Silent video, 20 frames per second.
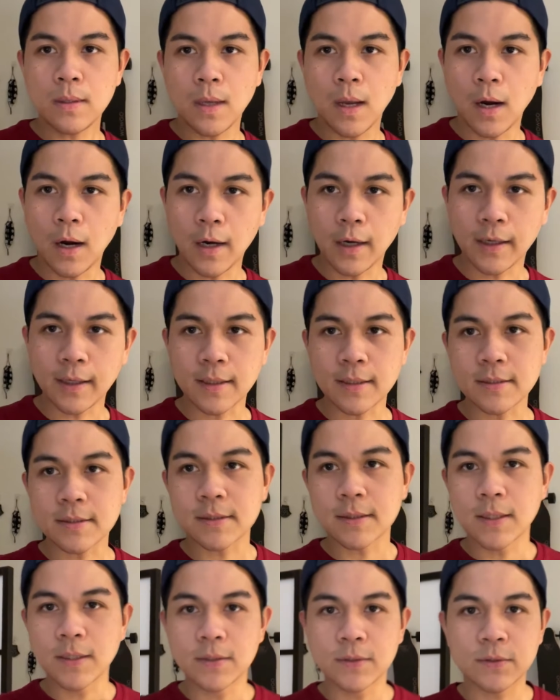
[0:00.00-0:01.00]
All right,
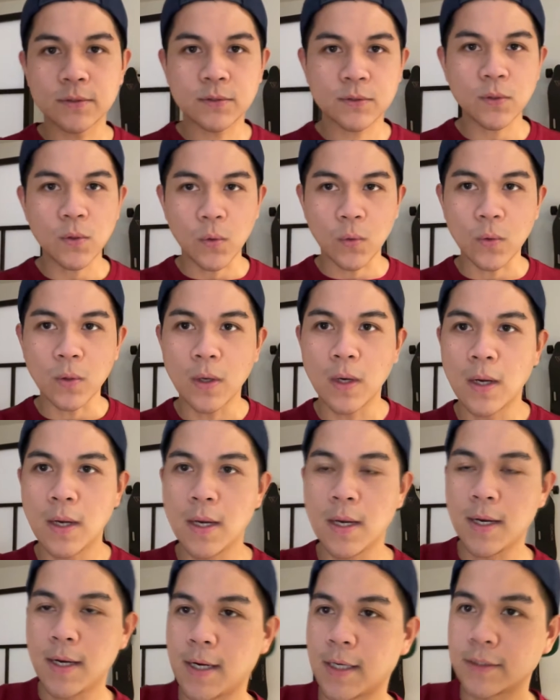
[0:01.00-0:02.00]
guys. So,
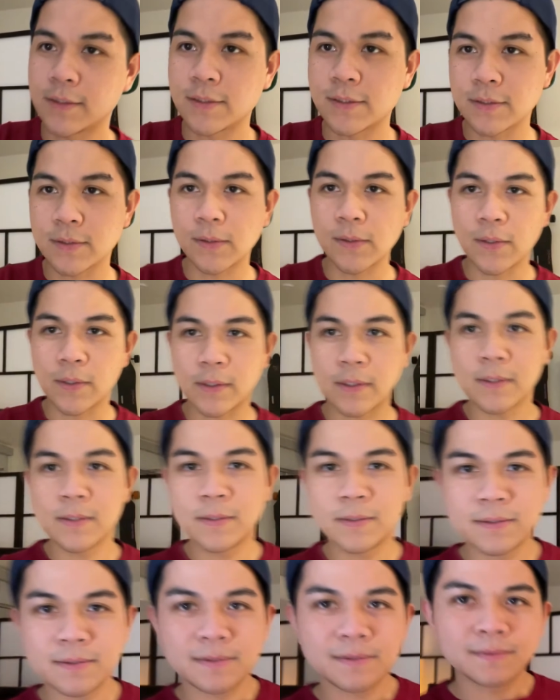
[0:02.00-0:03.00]
how does it look?
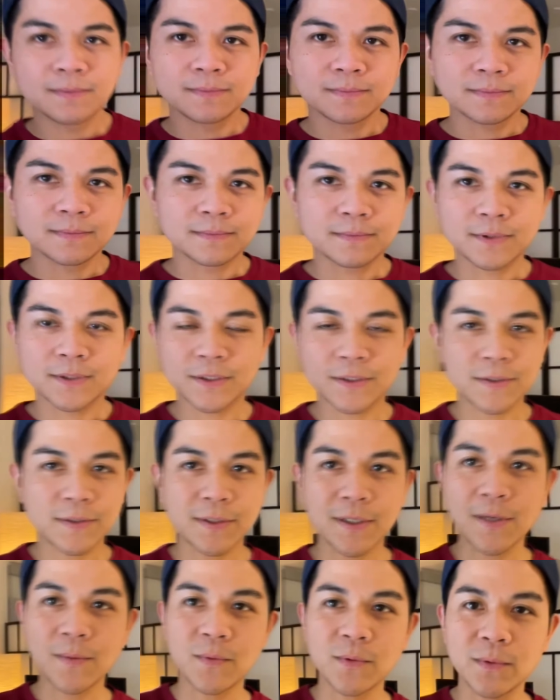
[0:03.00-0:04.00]
Is it
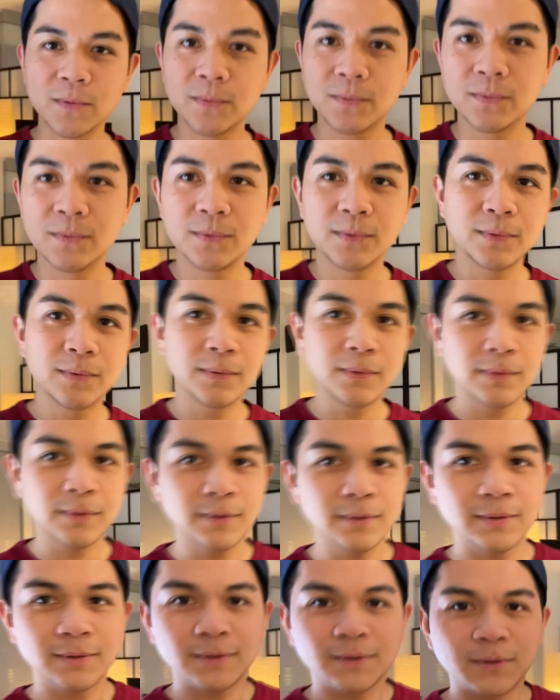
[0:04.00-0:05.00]
stable?
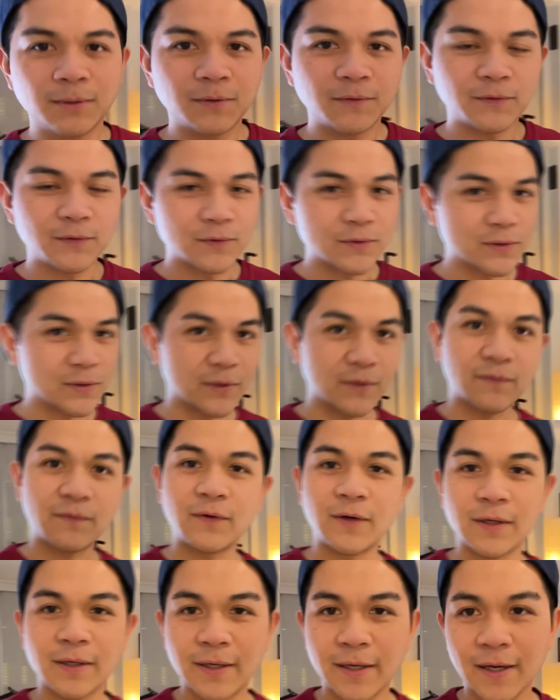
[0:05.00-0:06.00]
Using the
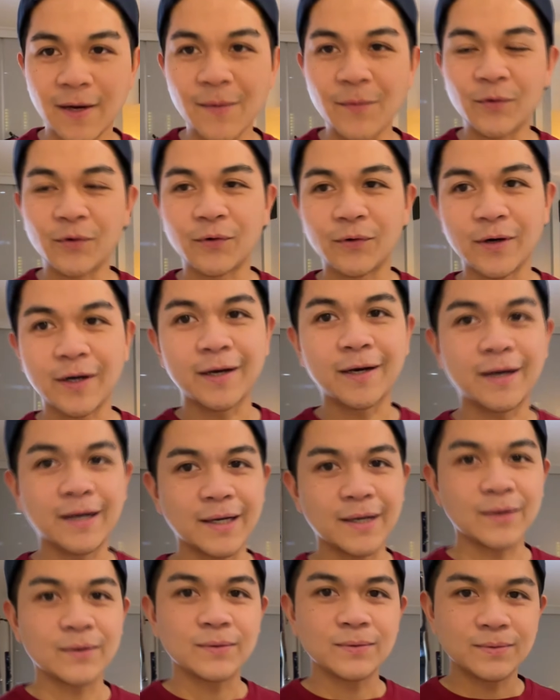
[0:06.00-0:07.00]
front camera right
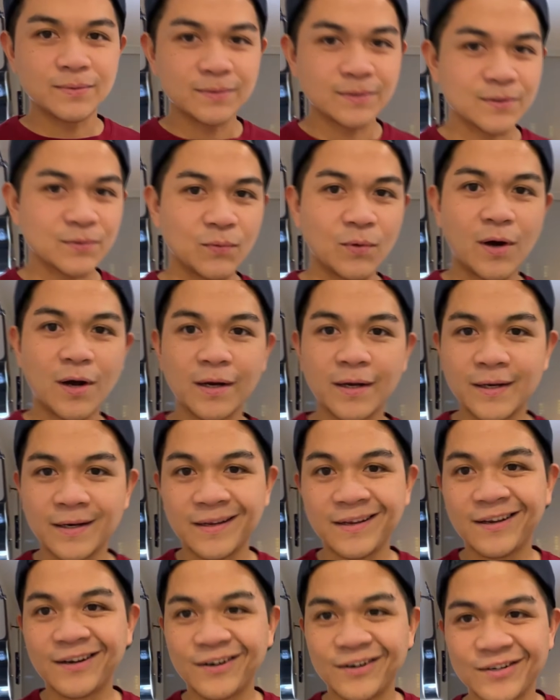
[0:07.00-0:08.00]
now, just walking
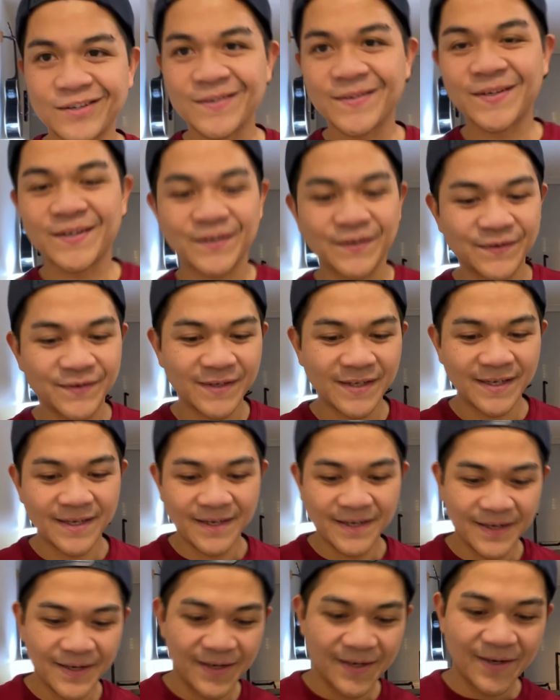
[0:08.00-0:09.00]
here and stuff.
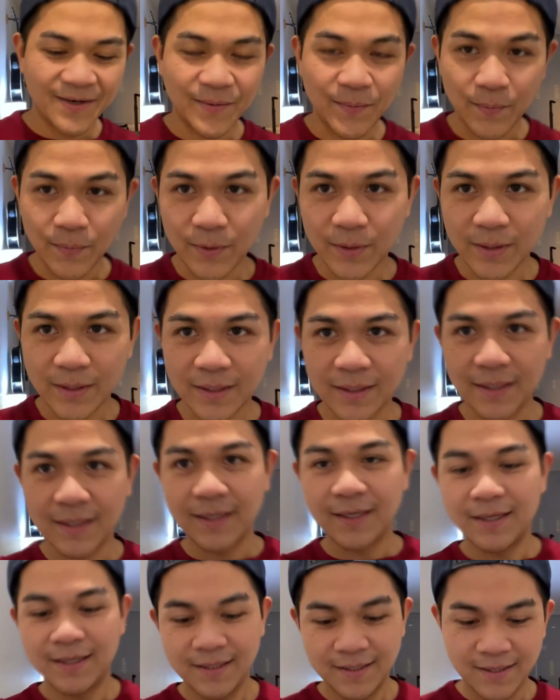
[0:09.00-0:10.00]
But
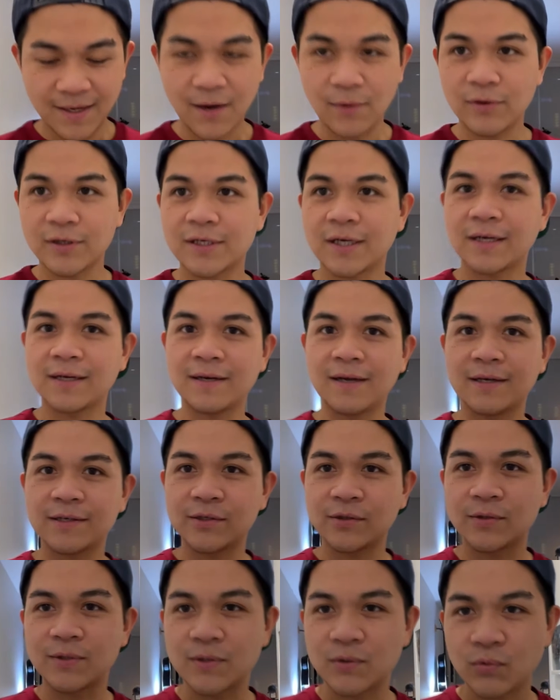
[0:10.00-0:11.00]
I wish I can
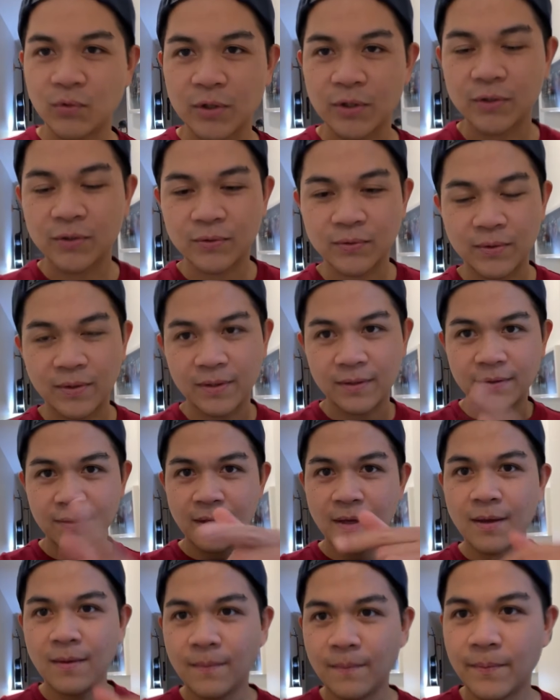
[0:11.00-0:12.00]
actually switch to the
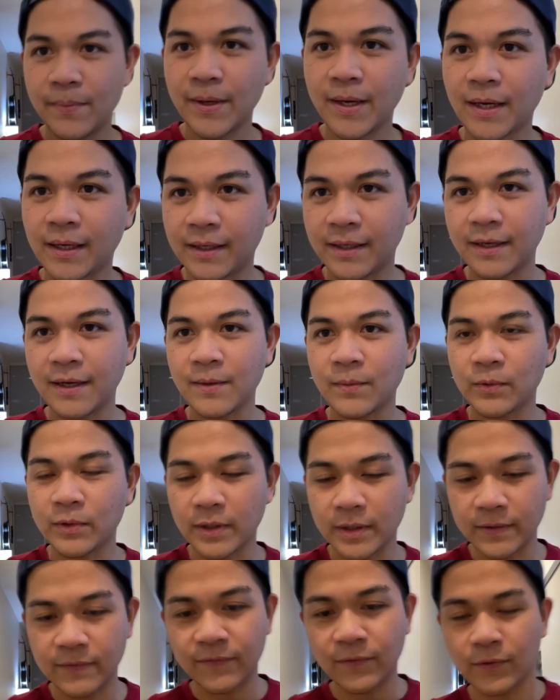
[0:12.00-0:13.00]
back camera.
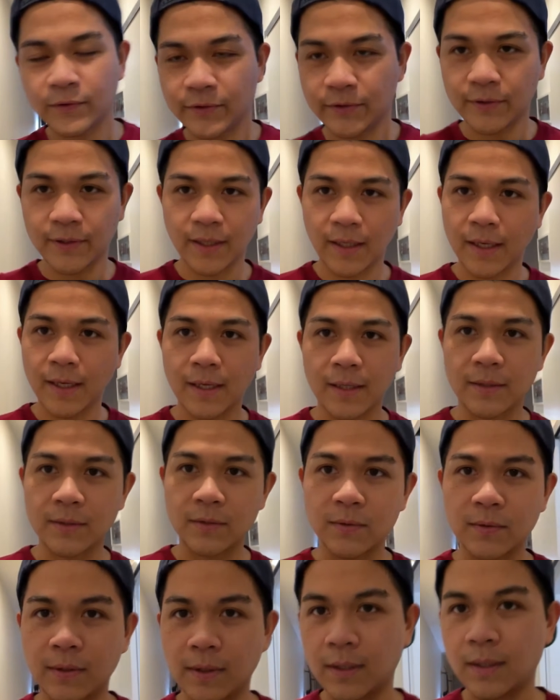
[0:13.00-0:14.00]
Unfortunately, I can't
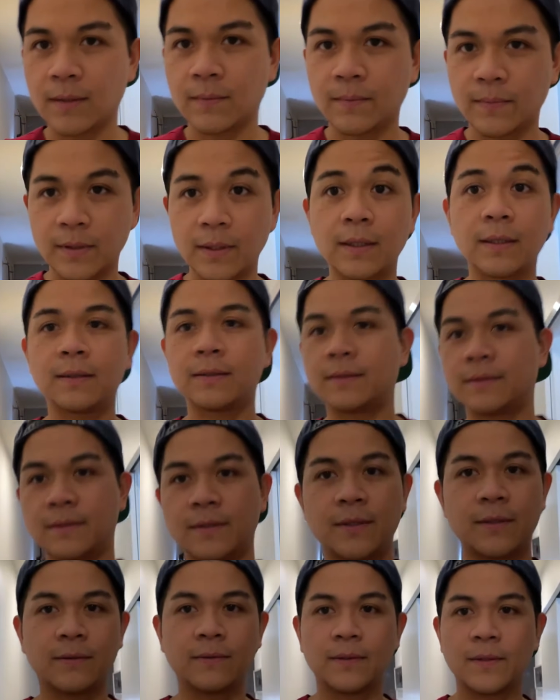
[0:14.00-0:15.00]
do that. But you
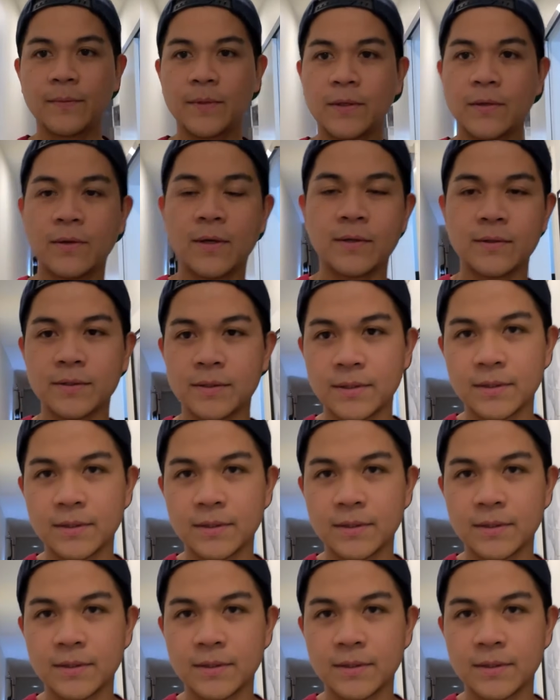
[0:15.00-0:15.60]
know, let me know how it